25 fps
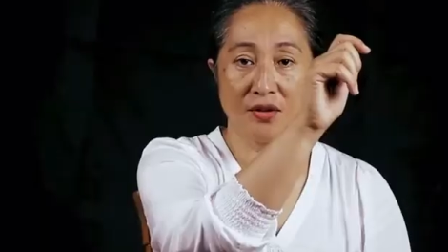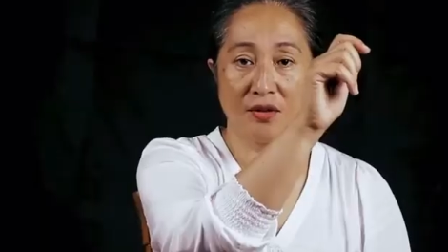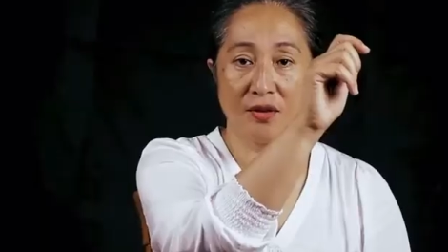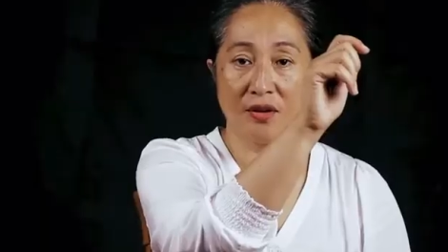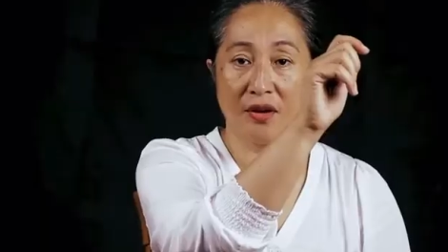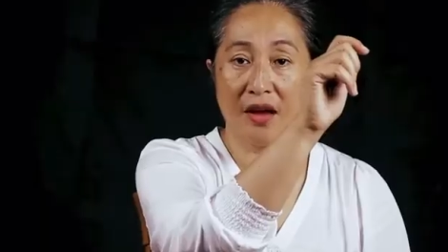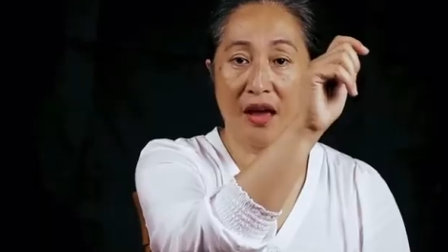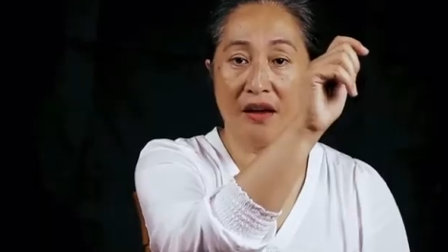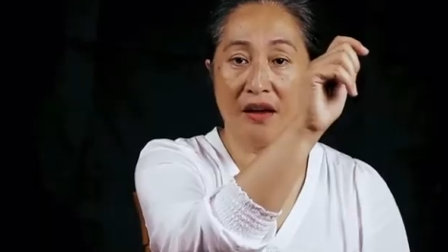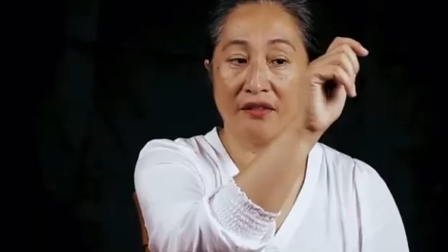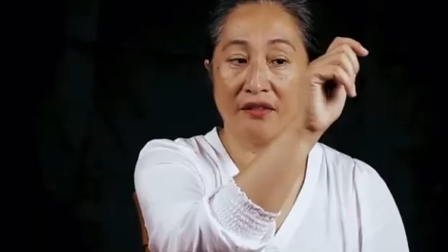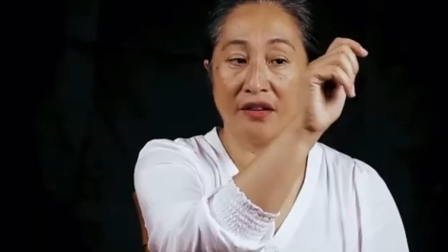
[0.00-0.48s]
you
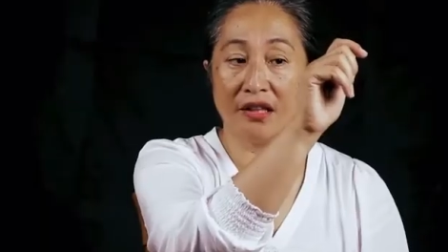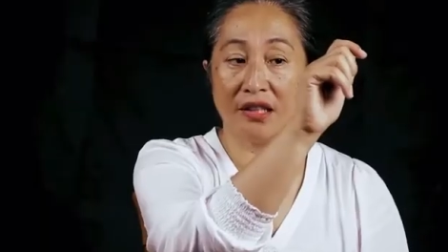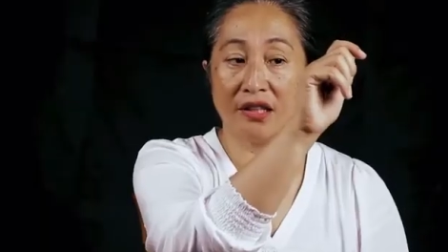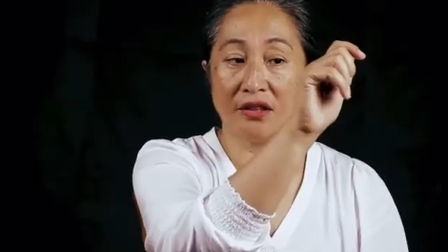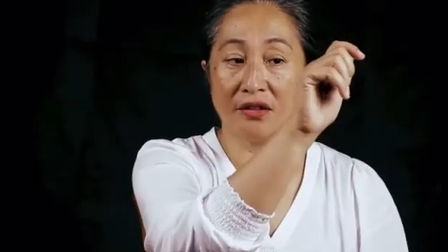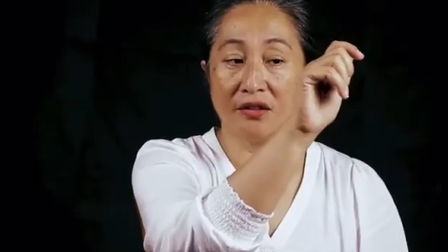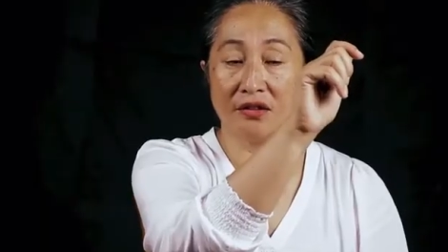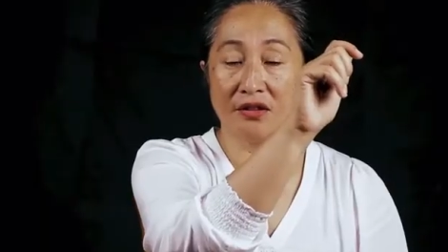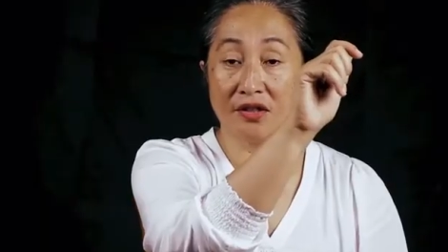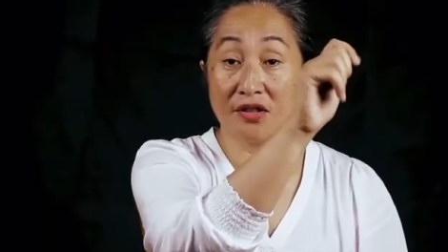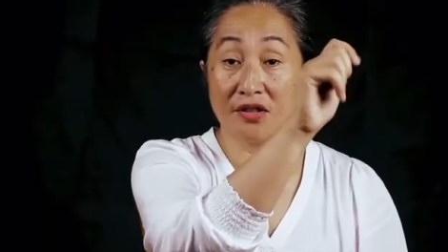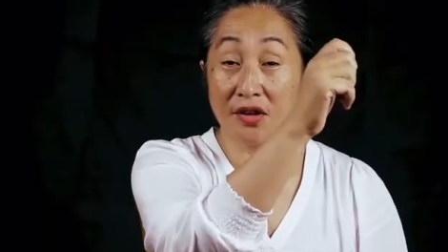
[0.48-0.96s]
have a little
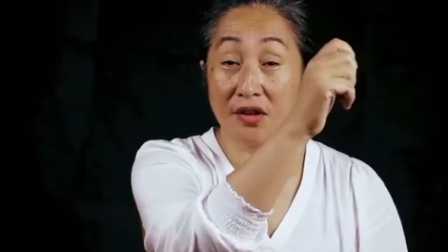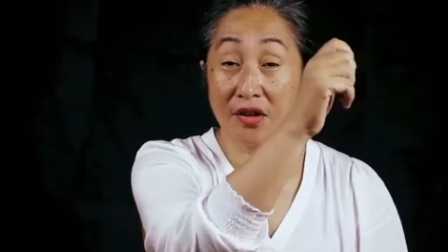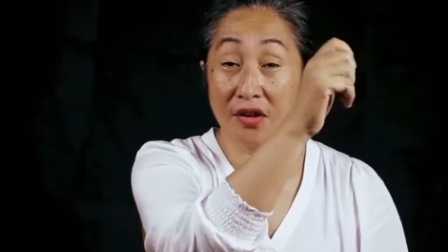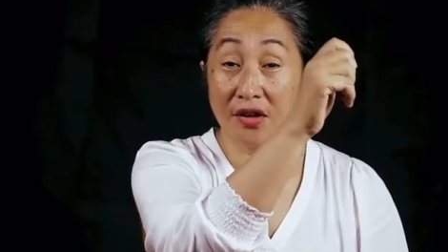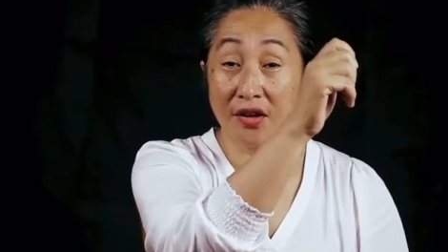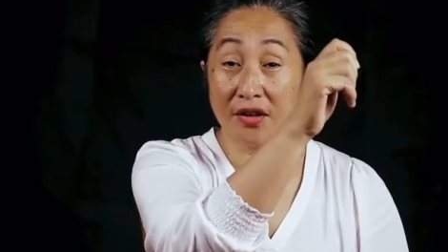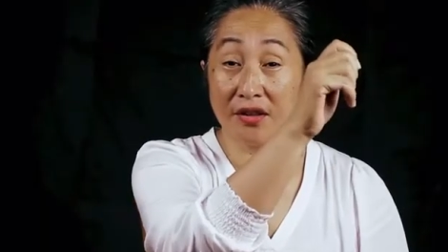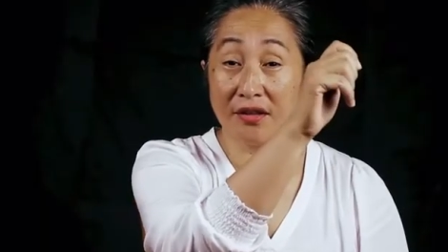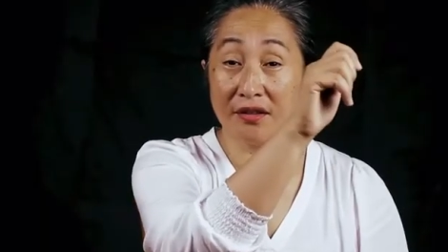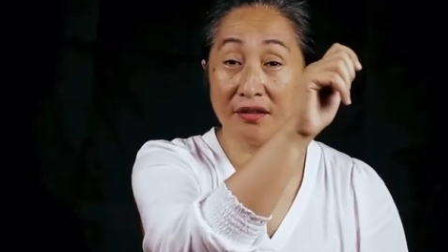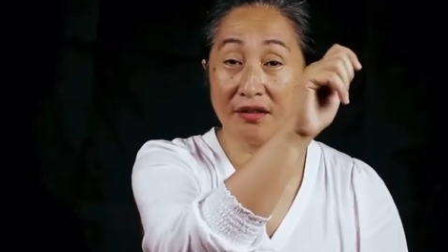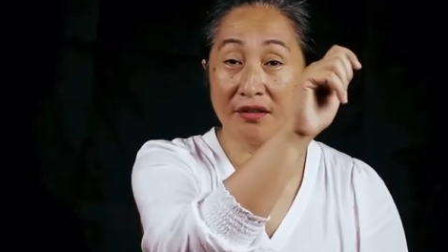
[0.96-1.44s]

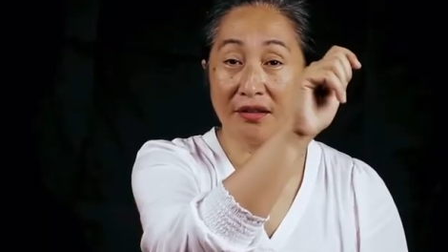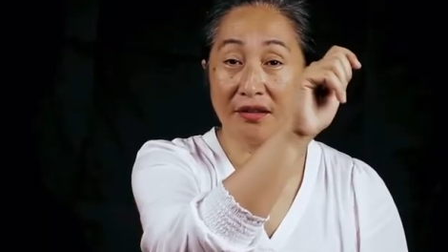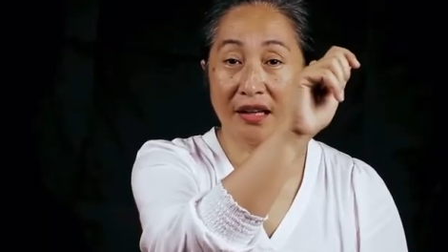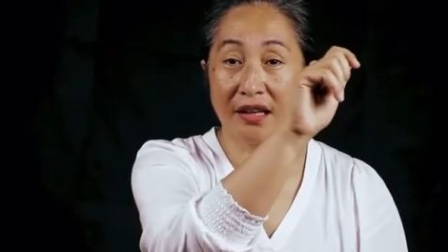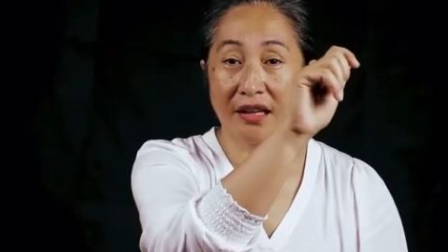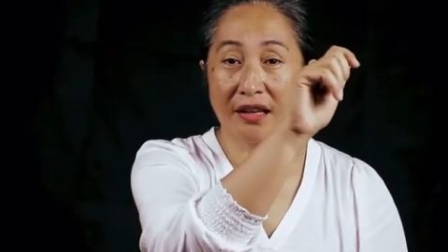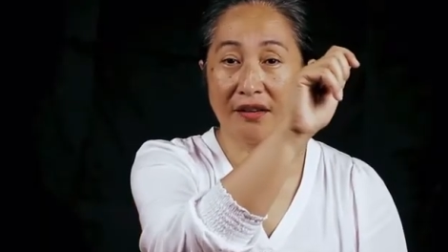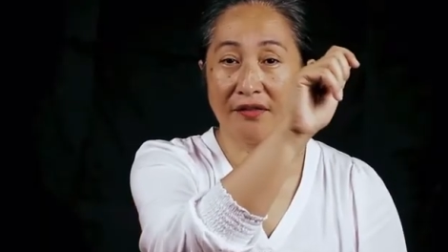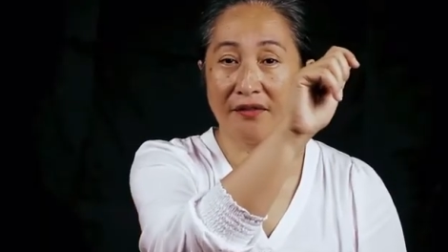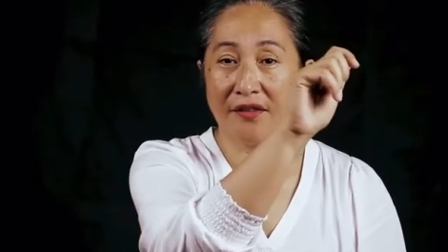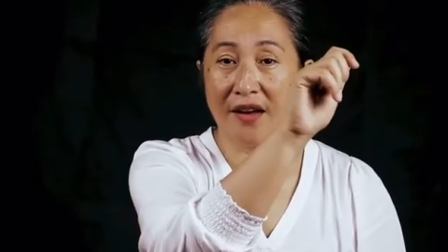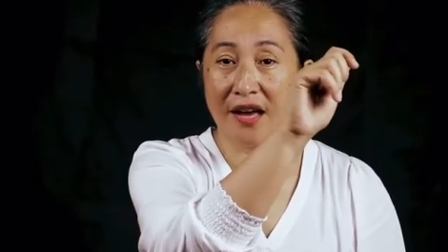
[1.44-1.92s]
turn, like a
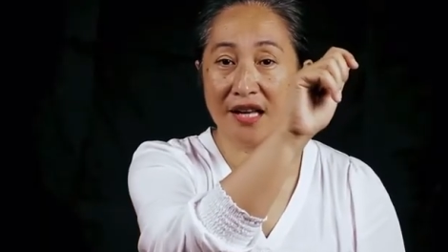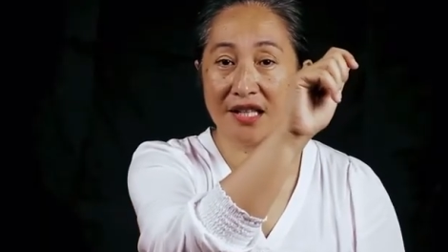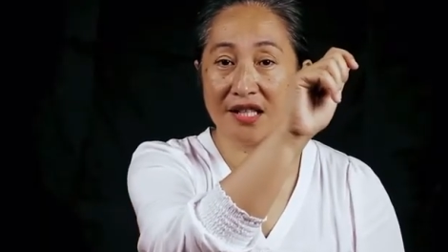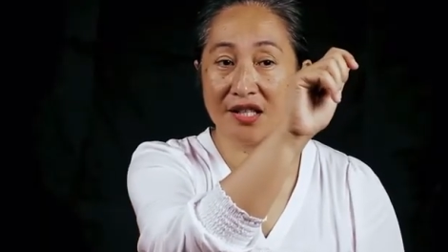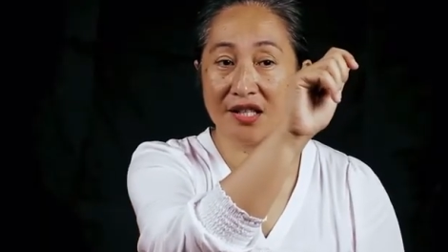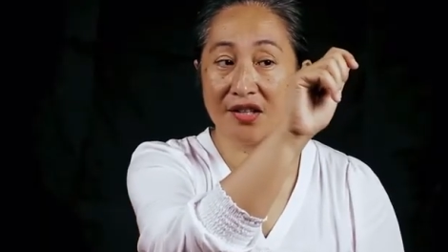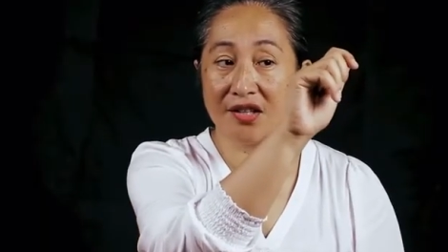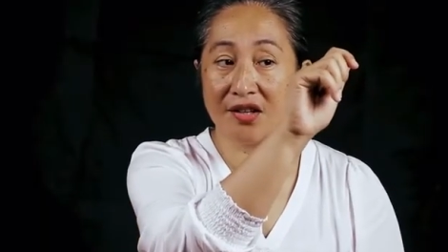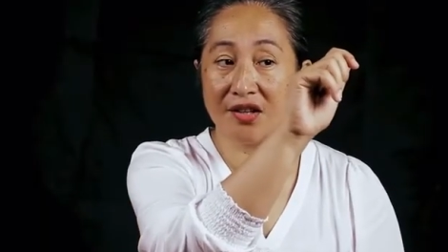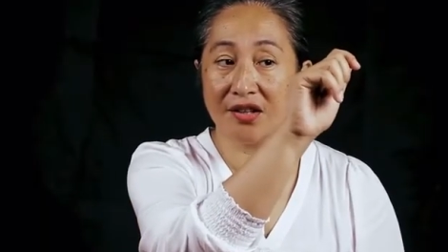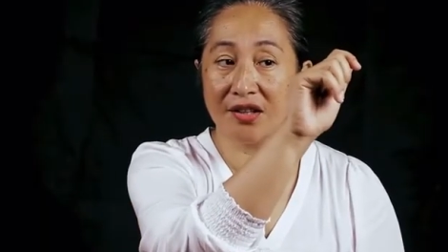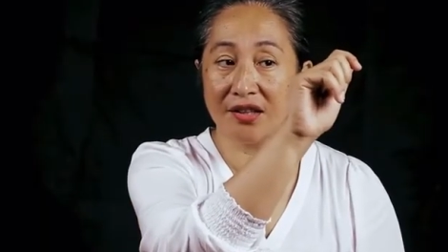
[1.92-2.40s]
fast
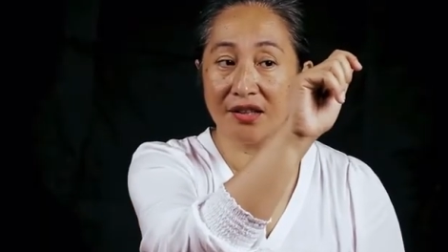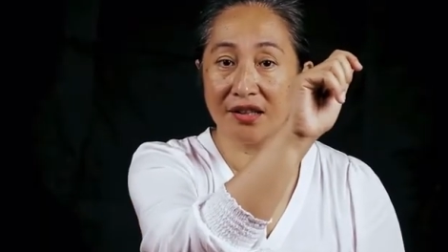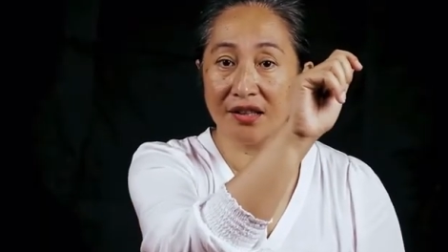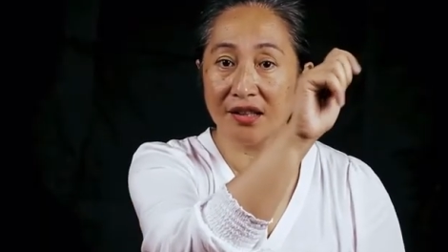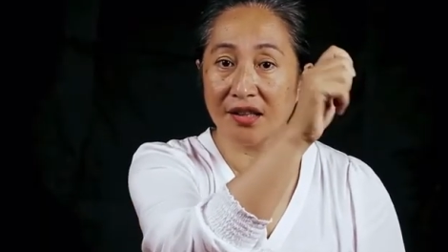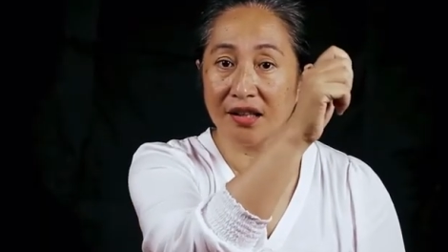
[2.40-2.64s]
turn,